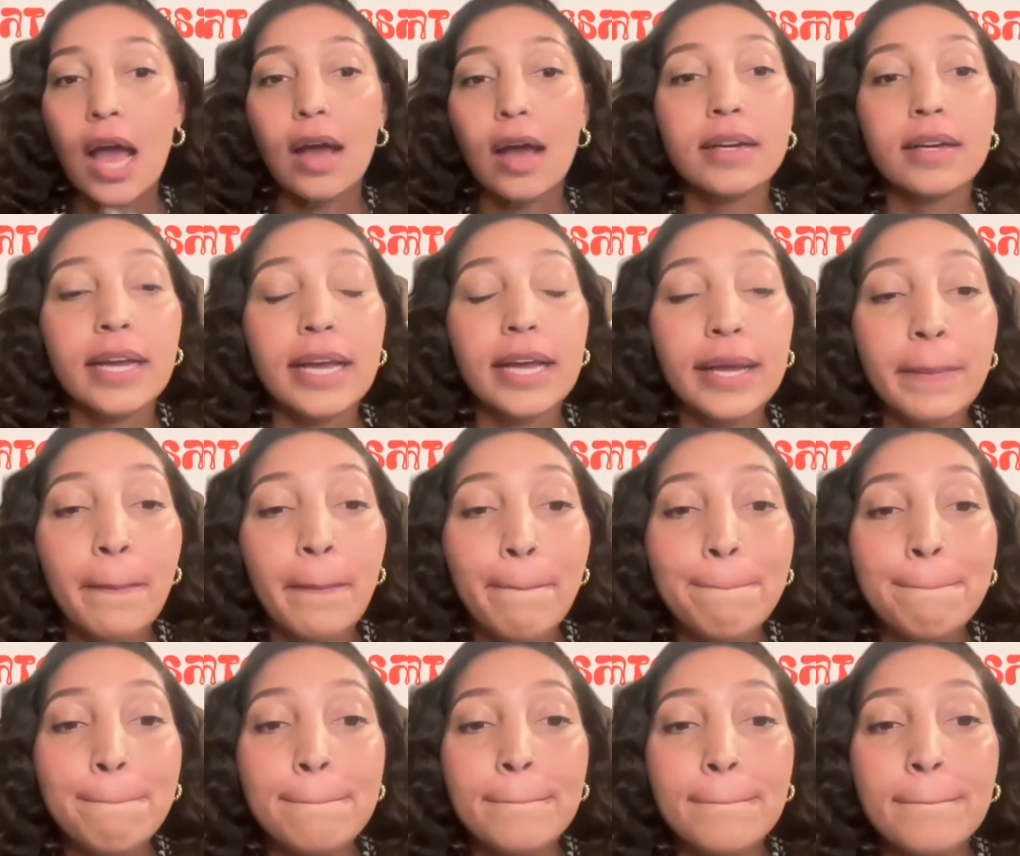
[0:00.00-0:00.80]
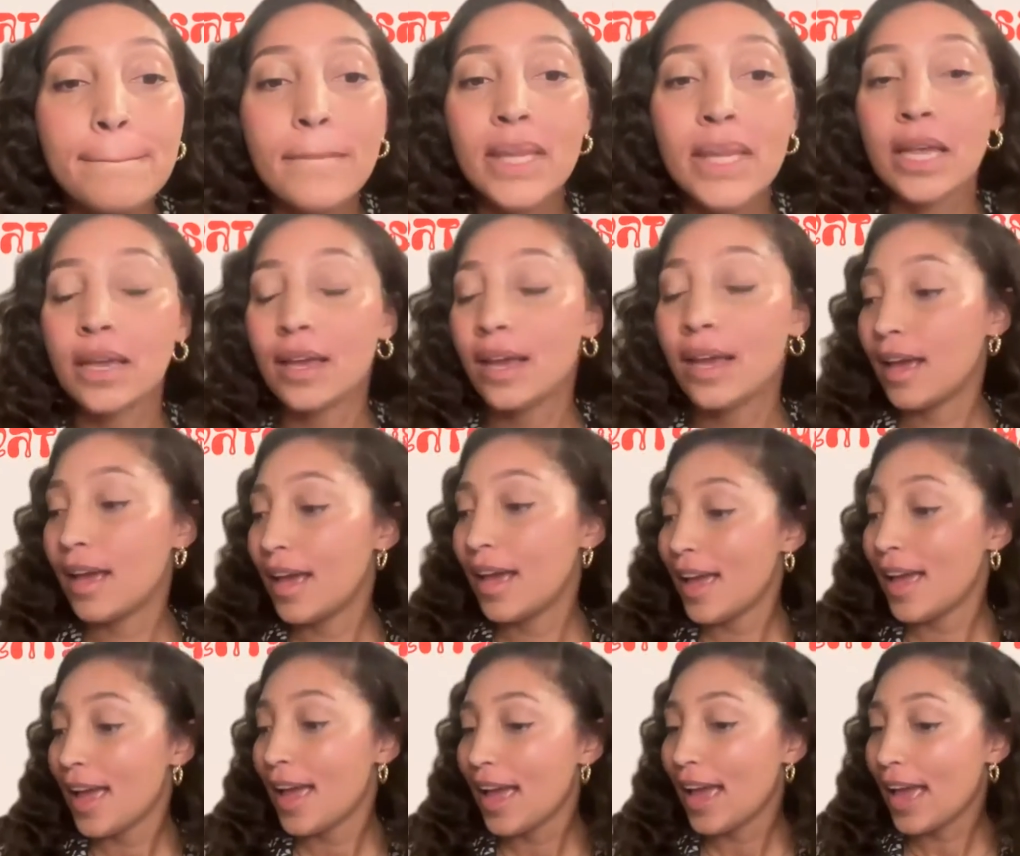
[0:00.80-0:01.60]
Okay.
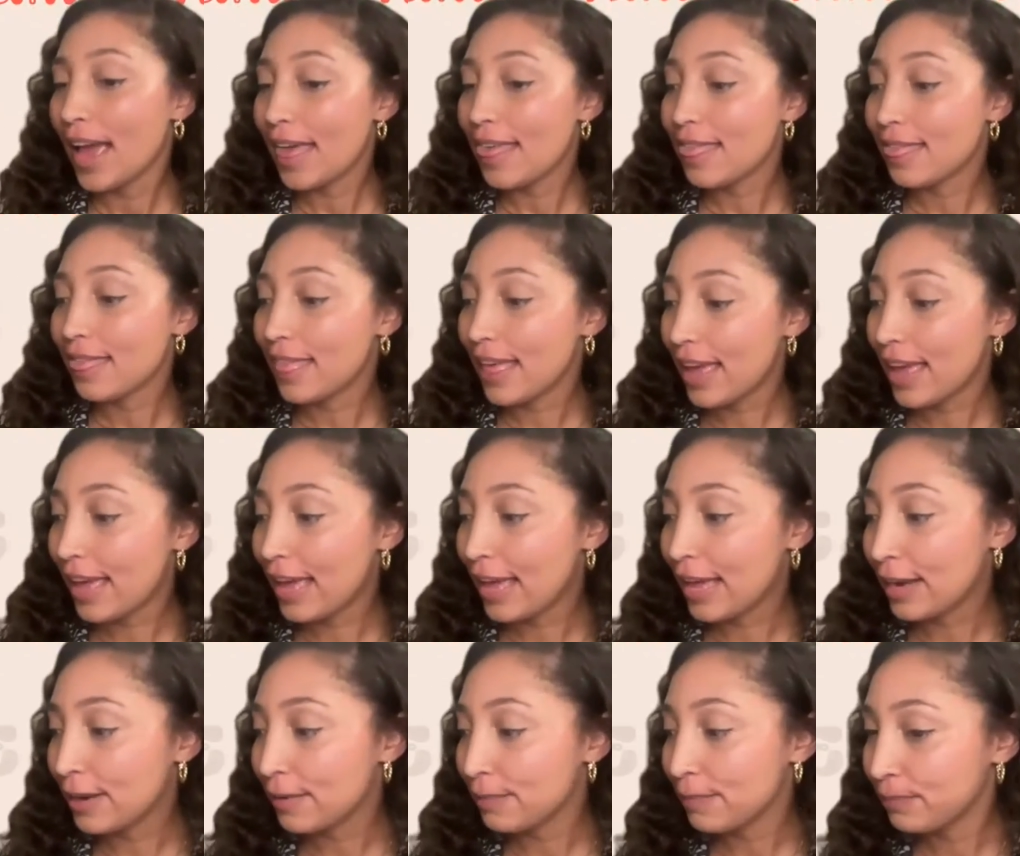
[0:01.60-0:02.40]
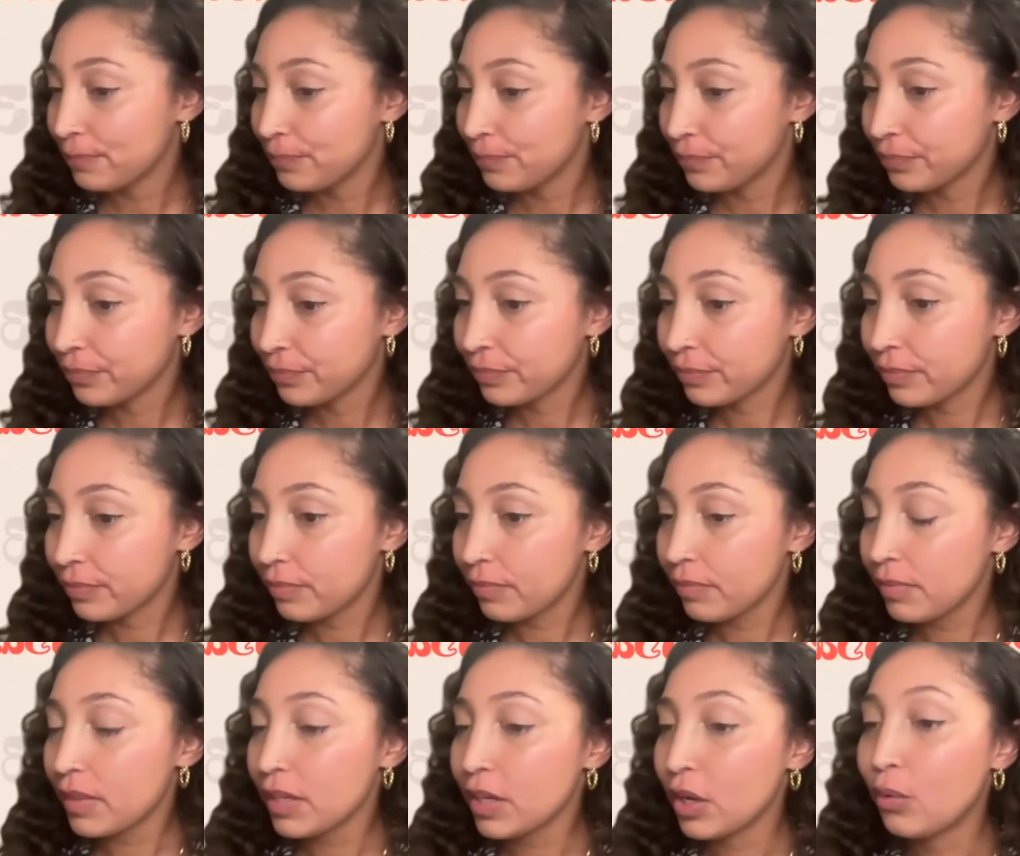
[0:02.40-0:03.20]
And then
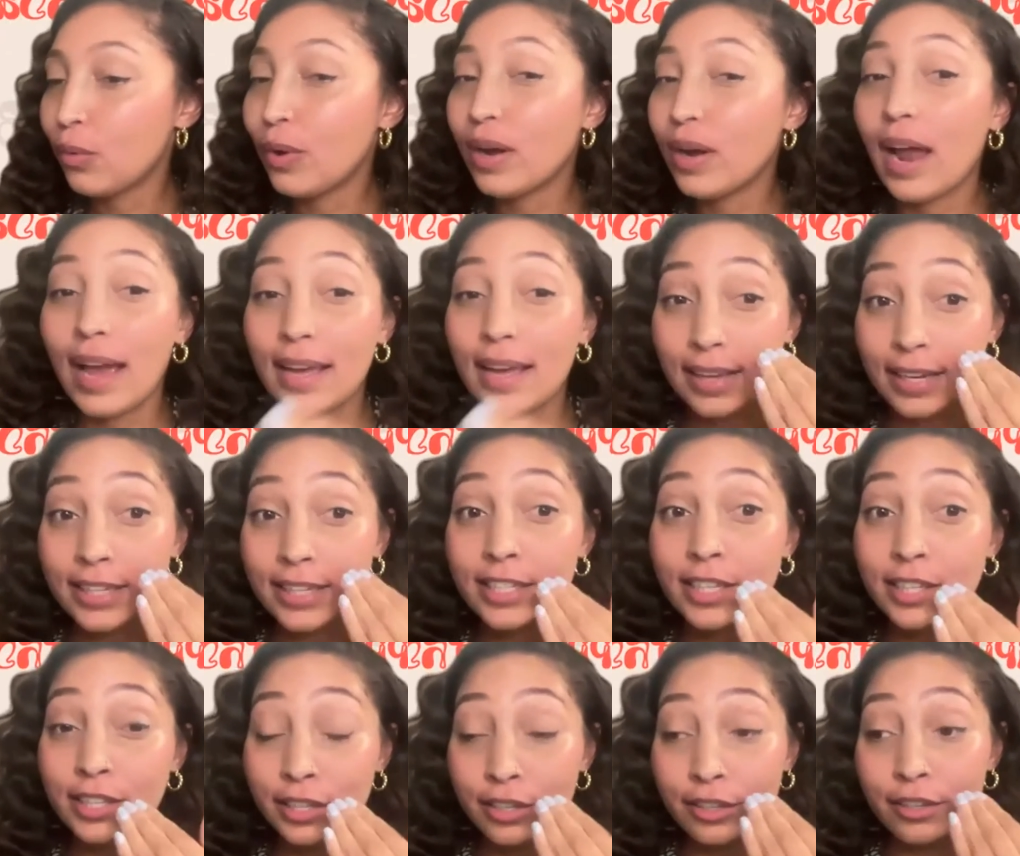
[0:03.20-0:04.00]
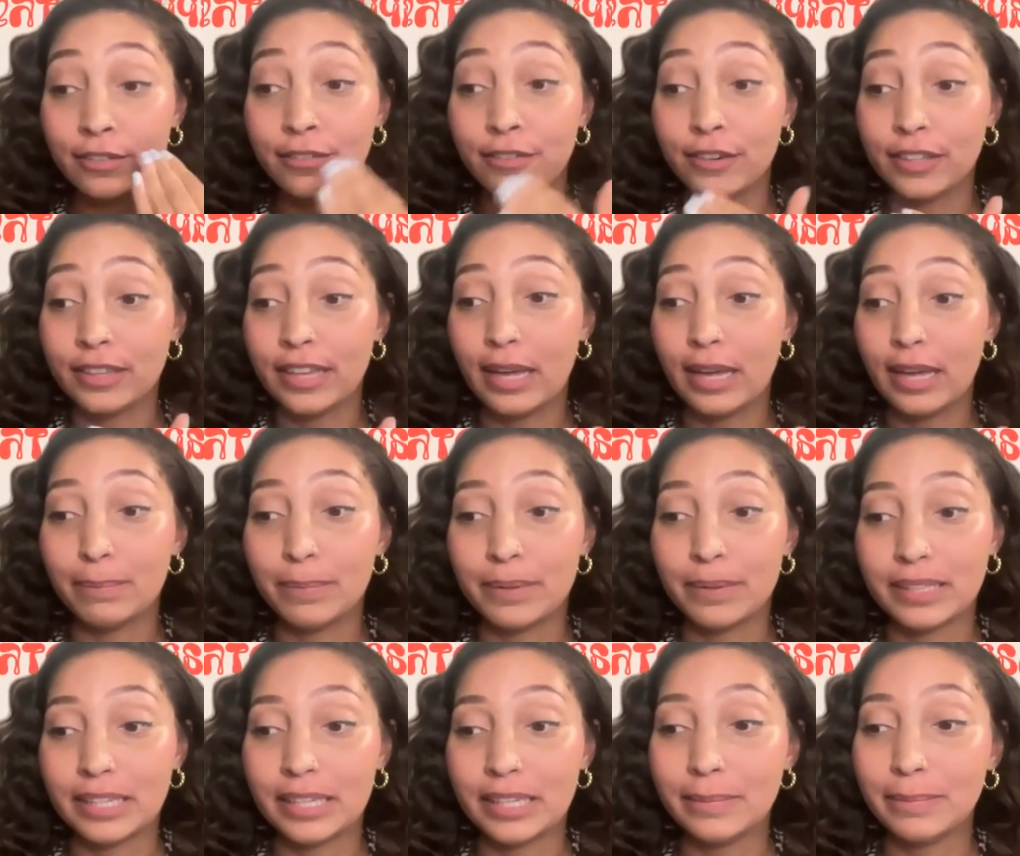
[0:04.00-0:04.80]
what I like to do for the
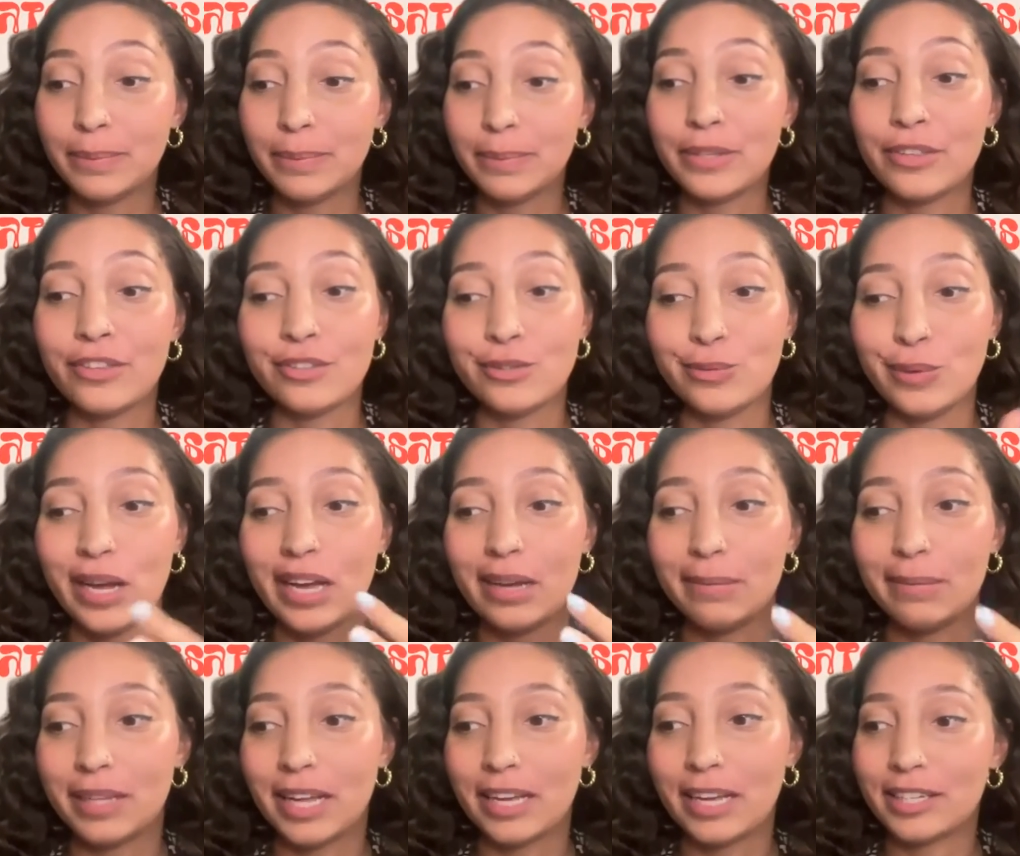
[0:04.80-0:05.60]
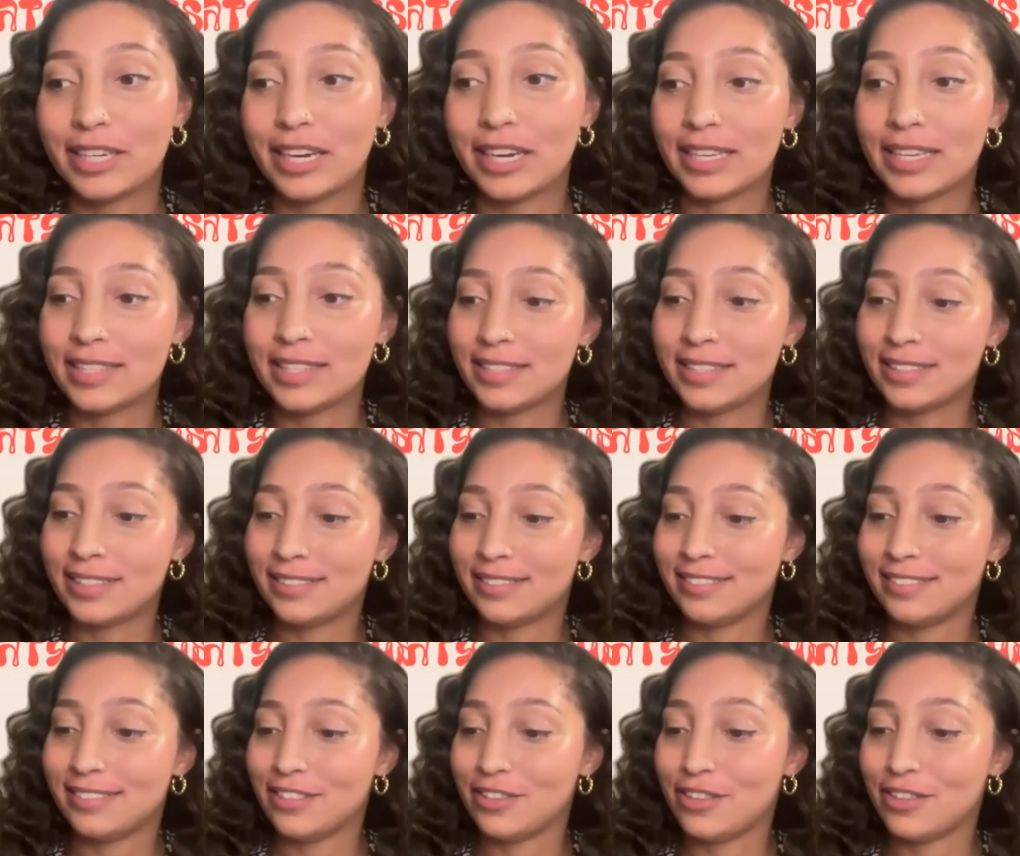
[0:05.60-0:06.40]
upper lip, which is why I'm glad you guys
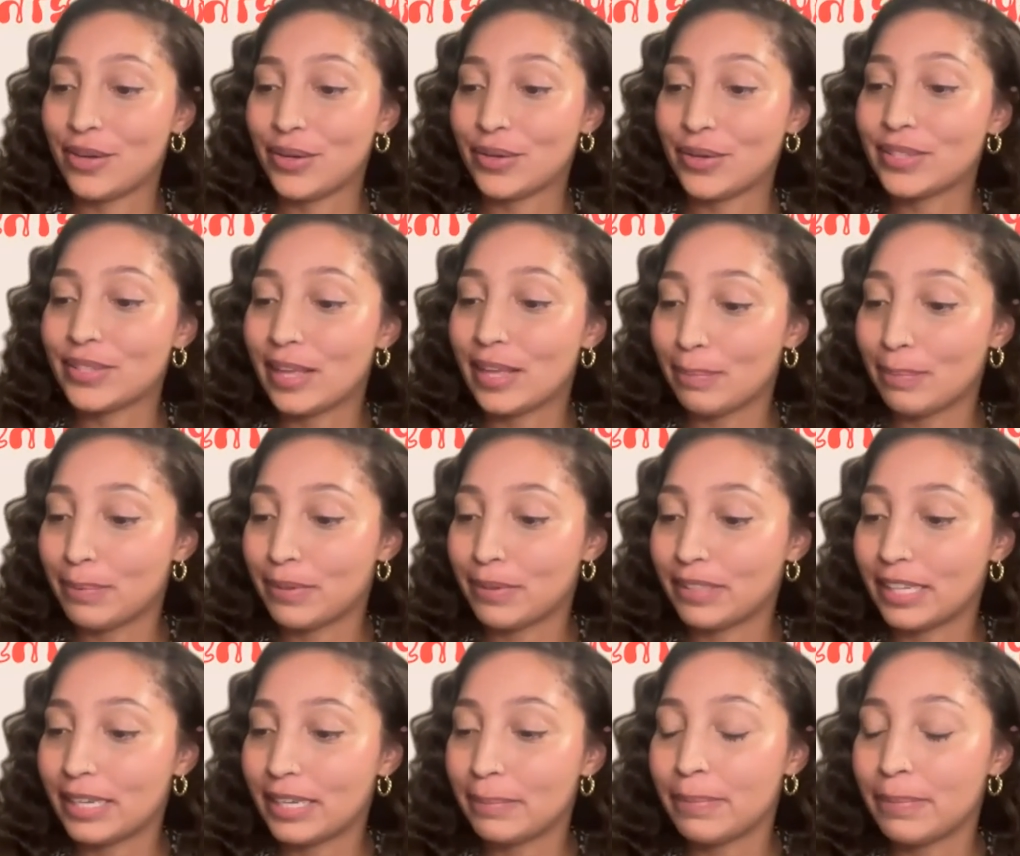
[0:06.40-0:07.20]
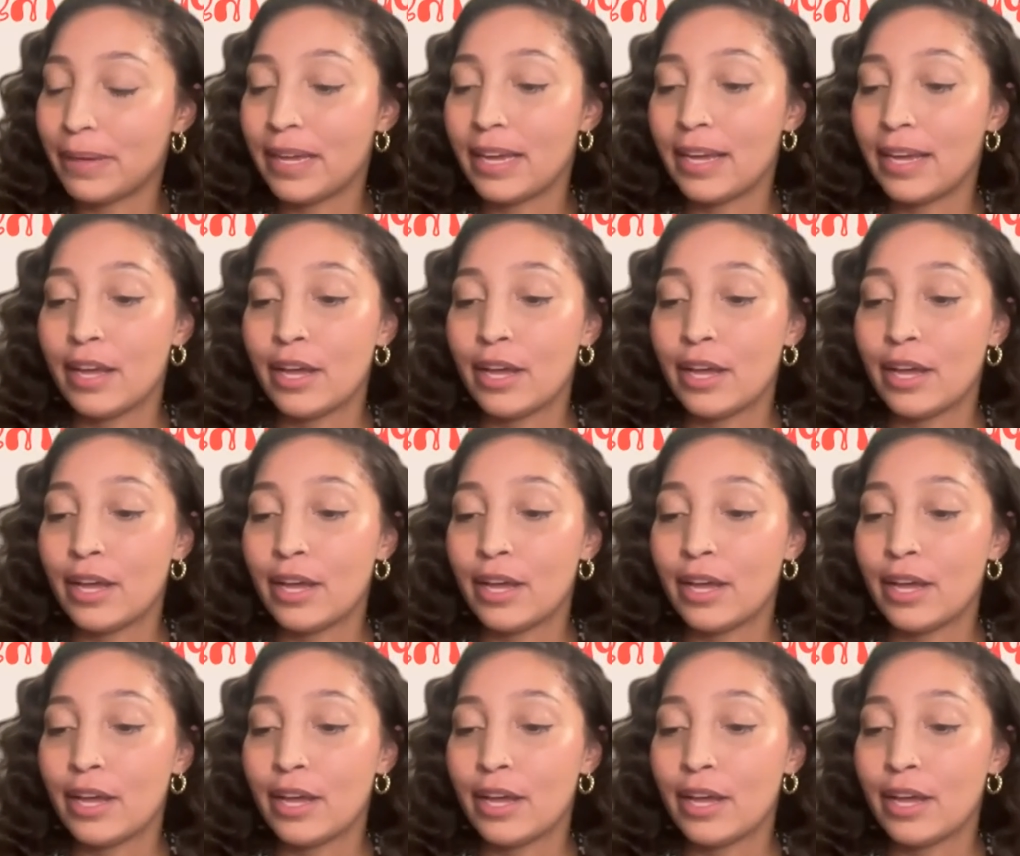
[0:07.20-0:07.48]
chose the upper lip,